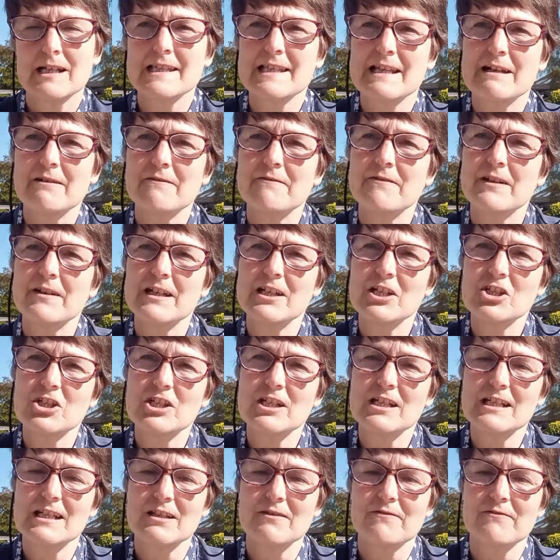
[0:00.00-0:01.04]

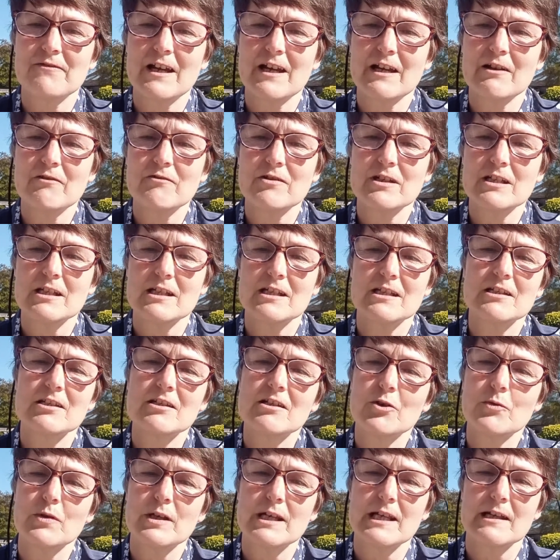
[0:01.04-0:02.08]
Salvation is found in
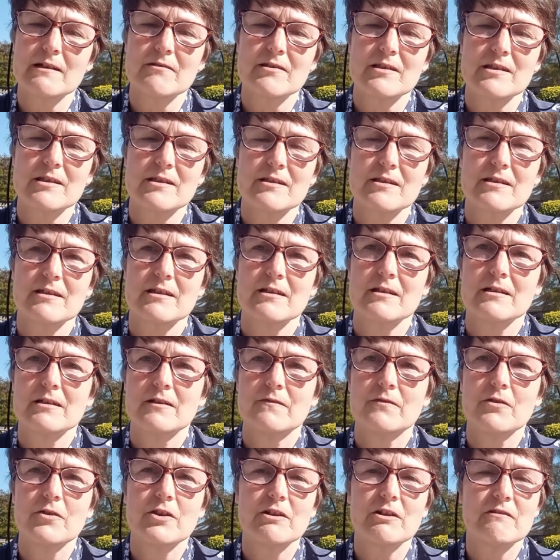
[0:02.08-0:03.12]
no one else,
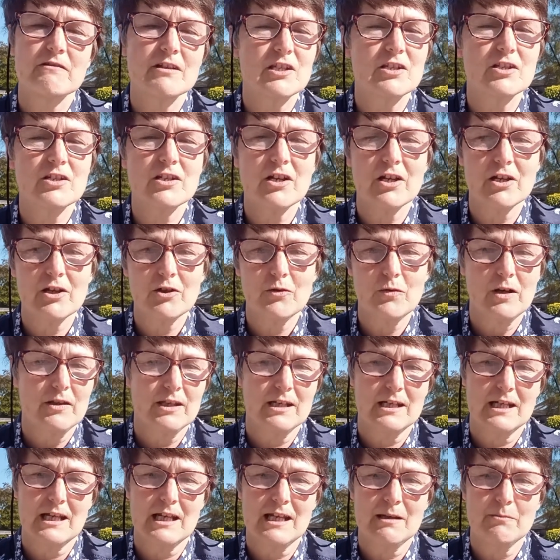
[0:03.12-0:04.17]
for there is no
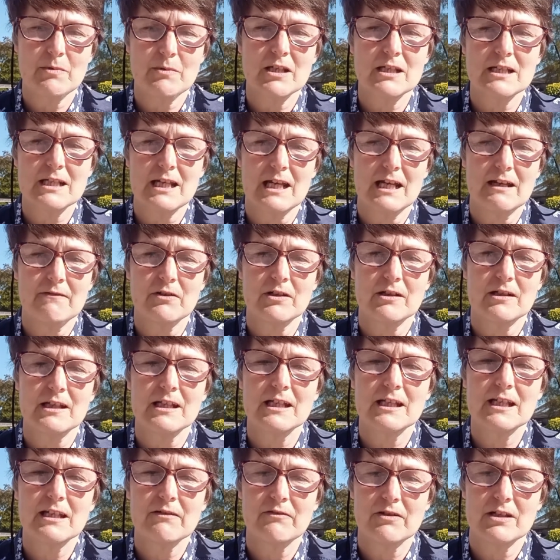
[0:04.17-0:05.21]
other name under heaven
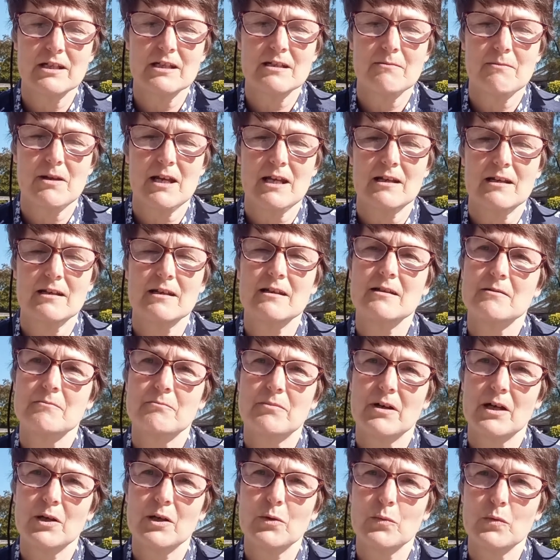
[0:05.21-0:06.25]
given to men
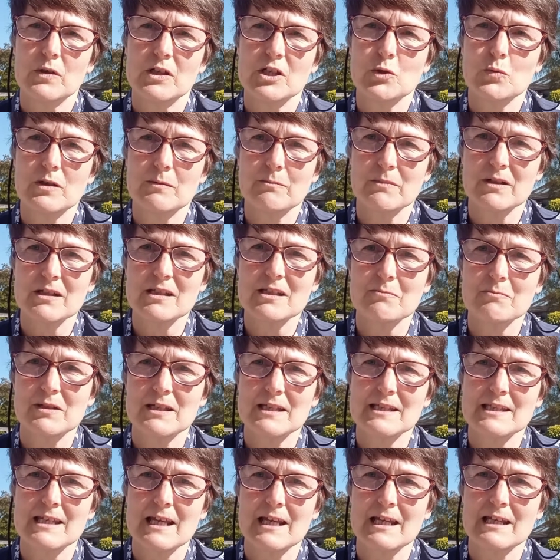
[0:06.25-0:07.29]
by which we must be
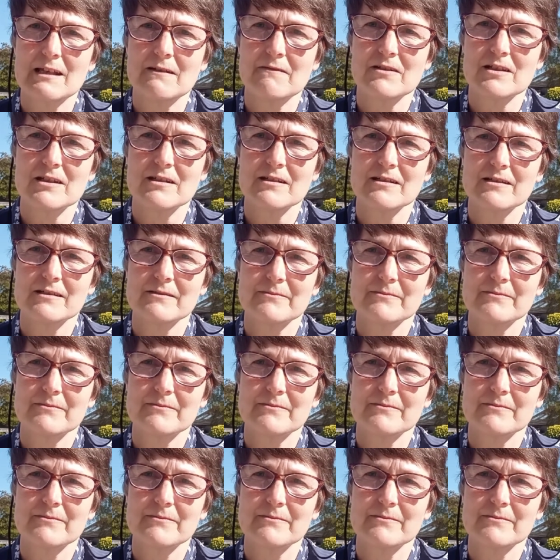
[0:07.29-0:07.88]
saved.